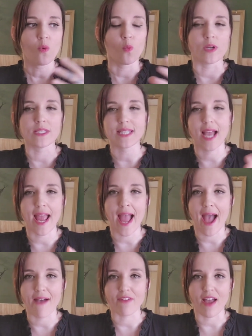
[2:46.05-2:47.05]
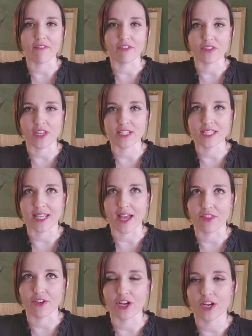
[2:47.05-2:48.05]
once I have everything
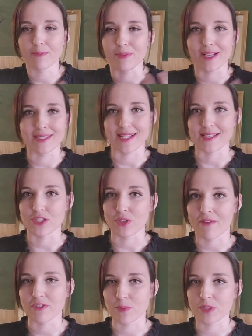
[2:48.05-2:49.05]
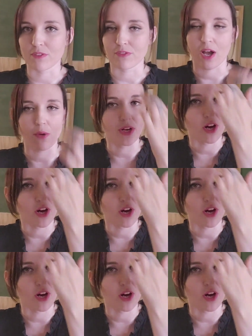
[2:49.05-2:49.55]
together, because I still have to put the flower